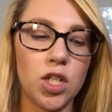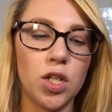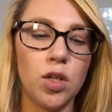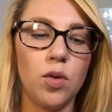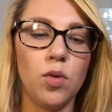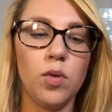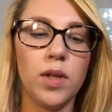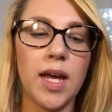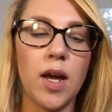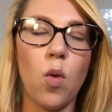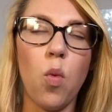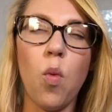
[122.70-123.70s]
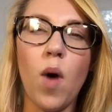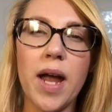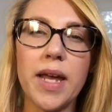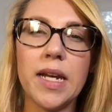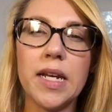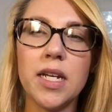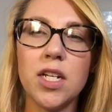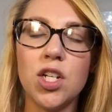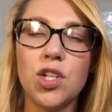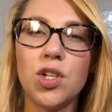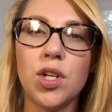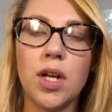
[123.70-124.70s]
too like
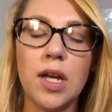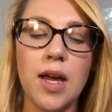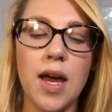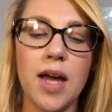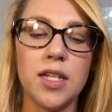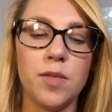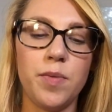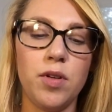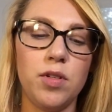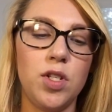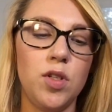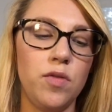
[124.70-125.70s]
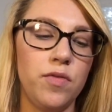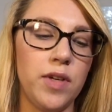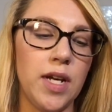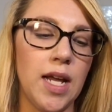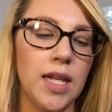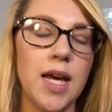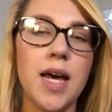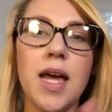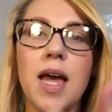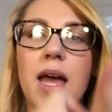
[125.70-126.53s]
whitish as opposed to vanilla.